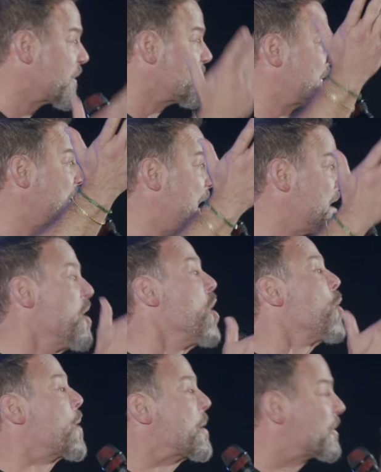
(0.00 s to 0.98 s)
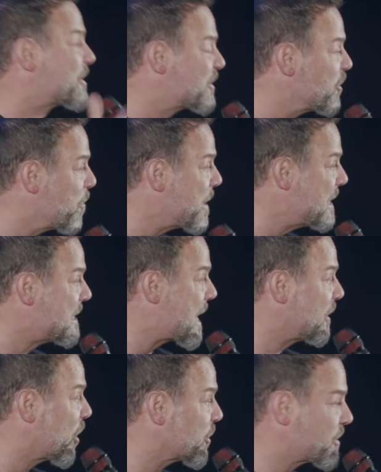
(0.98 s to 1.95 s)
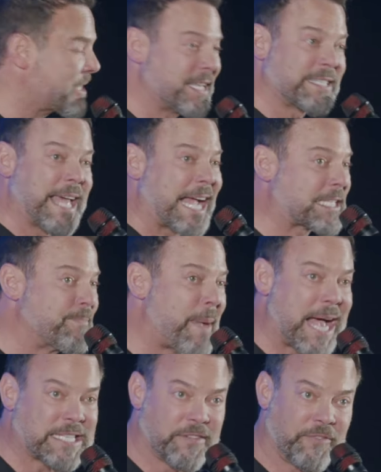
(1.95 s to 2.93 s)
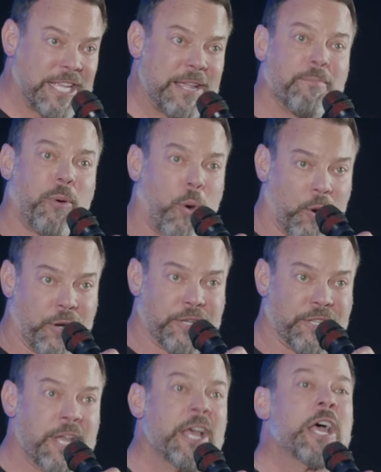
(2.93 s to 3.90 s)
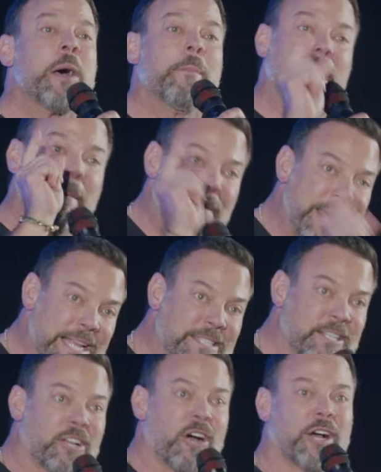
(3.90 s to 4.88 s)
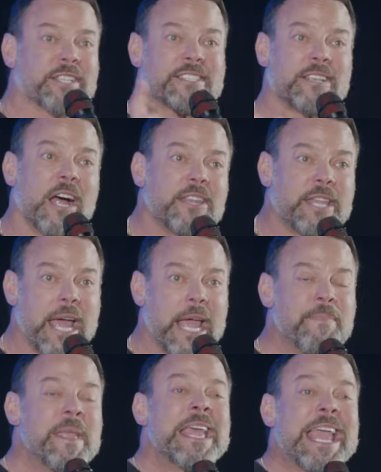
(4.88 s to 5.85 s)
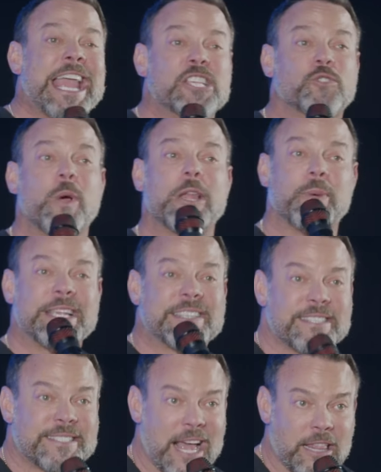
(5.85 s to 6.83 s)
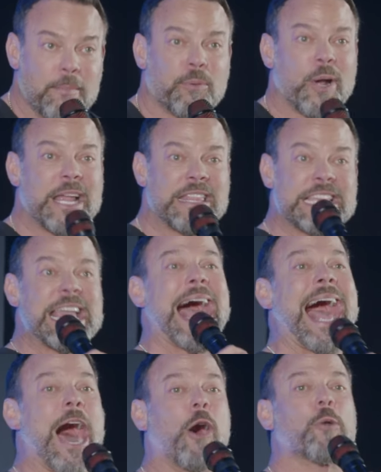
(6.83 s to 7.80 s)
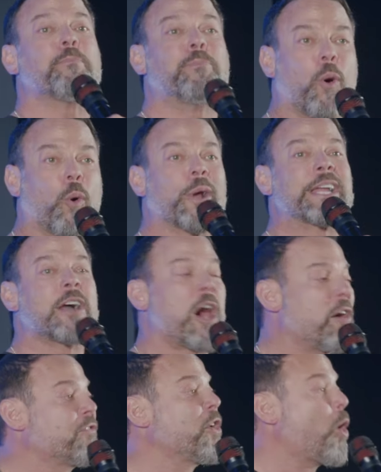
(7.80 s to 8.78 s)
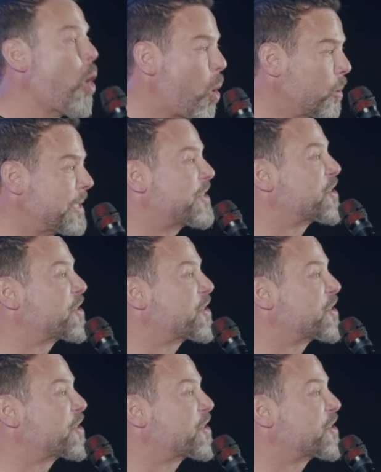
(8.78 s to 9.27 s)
from the dead, we would still be dead in our sins. That's massively important. But Pentecost Sunday is when we celebrate the outpouring of the Holy